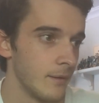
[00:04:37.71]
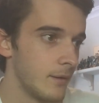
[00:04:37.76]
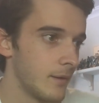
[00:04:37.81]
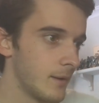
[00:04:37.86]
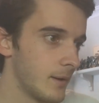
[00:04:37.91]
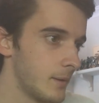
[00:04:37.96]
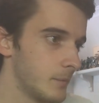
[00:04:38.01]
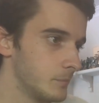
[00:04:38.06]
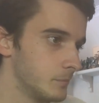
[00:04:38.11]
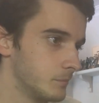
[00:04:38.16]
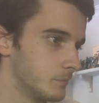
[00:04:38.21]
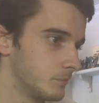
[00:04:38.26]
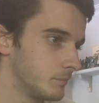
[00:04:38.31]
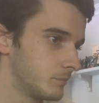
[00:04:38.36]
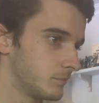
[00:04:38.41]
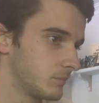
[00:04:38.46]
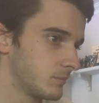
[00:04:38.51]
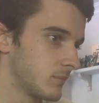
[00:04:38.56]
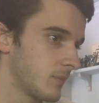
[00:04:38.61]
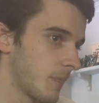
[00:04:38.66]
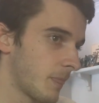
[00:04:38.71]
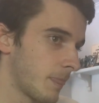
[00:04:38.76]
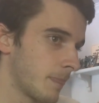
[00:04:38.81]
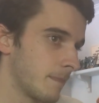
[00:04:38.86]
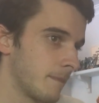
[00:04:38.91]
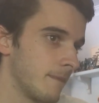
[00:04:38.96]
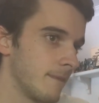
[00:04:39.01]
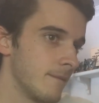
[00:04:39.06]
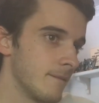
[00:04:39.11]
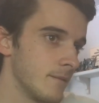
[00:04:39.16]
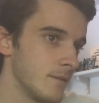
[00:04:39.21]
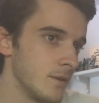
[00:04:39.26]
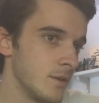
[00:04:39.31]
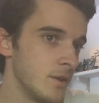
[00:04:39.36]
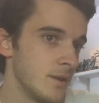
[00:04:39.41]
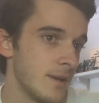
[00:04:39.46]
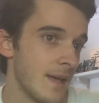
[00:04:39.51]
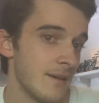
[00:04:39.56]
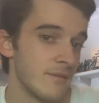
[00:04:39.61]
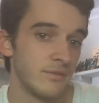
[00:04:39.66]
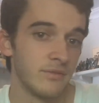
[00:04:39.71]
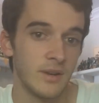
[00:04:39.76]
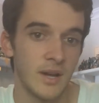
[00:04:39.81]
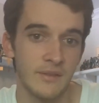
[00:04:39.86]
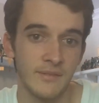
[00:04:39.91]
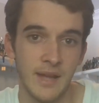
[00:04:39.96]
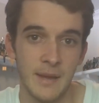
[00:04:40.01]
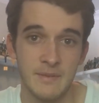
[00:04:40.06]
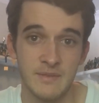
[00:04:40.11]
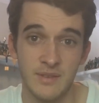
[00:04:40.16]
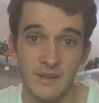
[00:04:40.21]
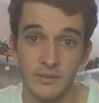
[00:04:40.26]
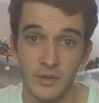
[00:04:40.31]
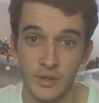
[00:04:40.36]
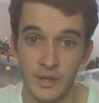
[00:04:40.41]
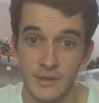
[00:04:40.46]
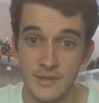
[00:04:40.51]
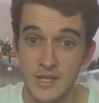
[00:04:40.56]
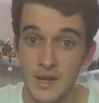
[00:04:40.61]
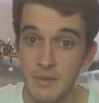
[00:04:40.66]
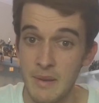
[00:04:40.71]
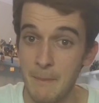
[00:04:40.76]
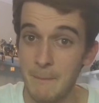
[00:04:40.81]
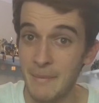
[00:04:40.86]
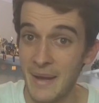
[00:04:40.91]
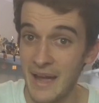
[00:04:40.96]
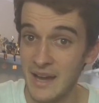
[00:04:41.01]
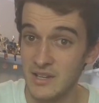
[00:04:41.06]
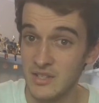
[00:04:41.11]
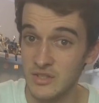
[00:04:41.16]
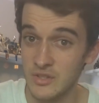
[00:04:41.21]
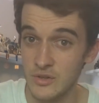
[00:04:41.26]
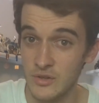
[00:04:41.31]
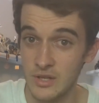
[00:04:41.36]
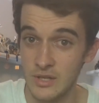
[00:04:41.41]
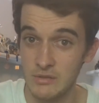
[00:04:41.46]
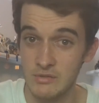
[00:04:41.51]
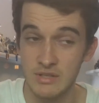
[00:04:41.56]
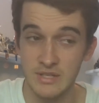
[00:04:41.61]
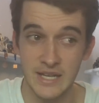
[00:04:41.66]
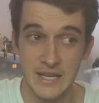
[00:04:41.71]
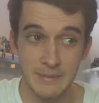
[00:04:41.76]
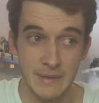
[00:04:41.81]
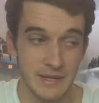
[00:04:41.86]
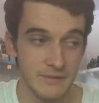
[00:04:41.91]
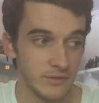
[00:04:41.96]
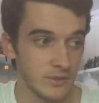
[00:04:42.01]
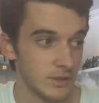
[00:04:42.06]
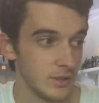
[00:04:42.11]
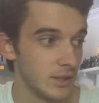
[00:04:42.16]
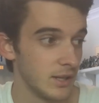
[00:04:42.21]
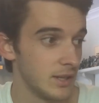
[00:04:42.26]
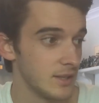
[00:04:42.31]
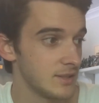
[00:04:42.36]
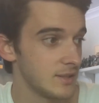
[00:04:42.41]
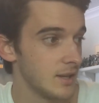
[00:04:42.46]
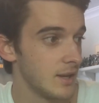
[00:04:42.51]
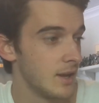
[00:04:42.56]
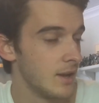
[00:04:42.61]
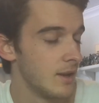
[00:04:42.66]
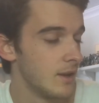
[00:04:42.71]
you get 5 Games, 5 Loadouts coming back soon, a little sneak peek for you guys.